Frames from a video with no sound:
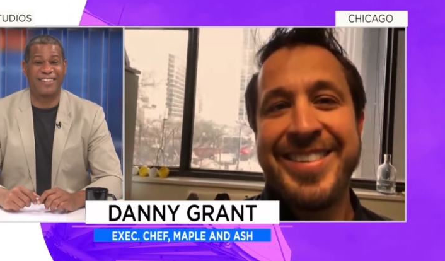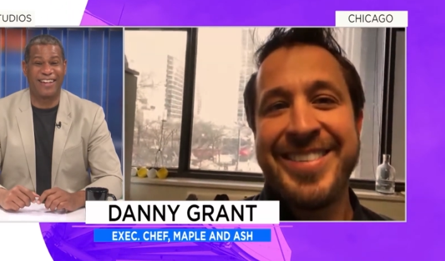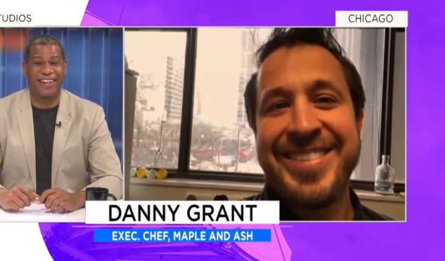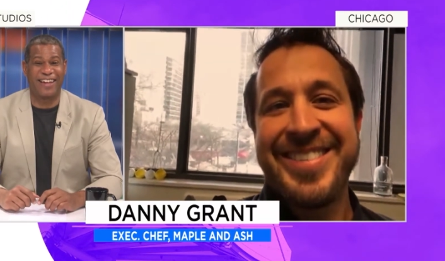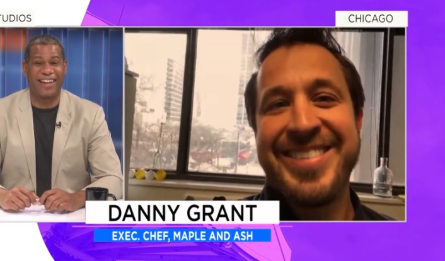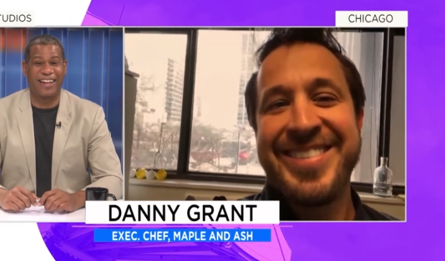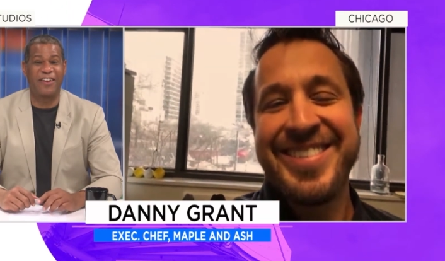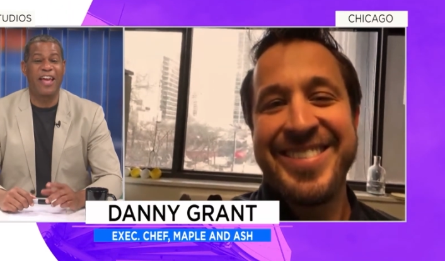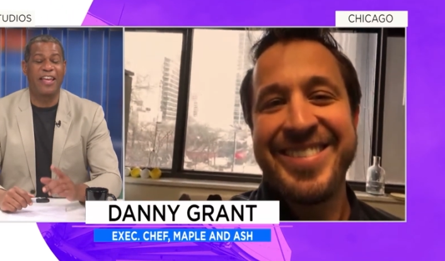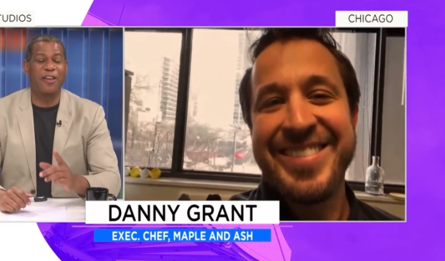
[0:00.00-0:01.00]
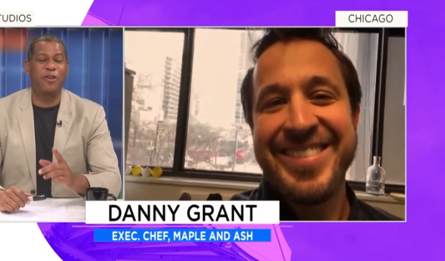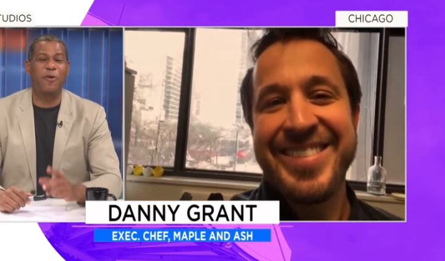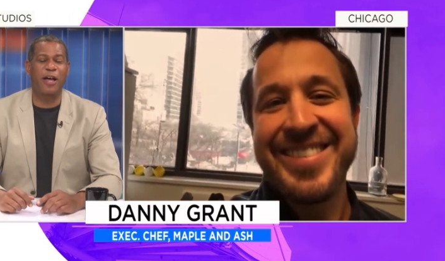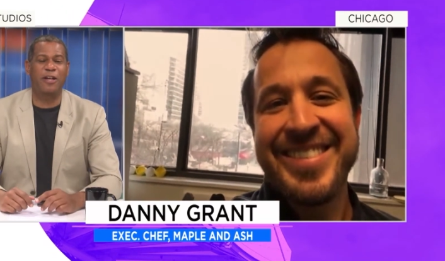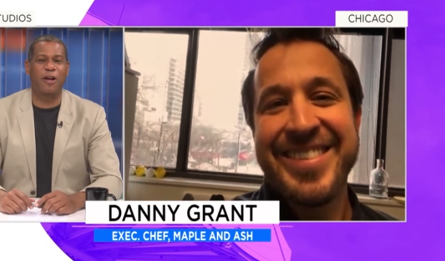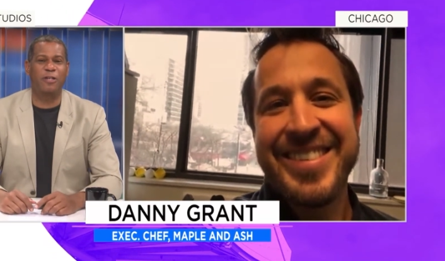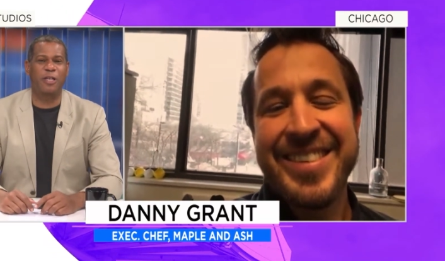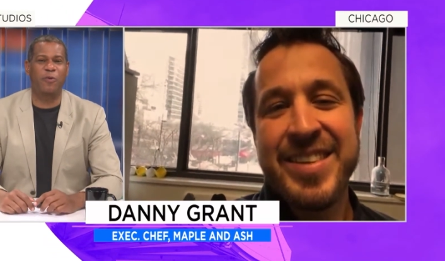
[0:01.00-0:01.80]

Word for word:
Speaker 1: So I love it. Can you uh, go to the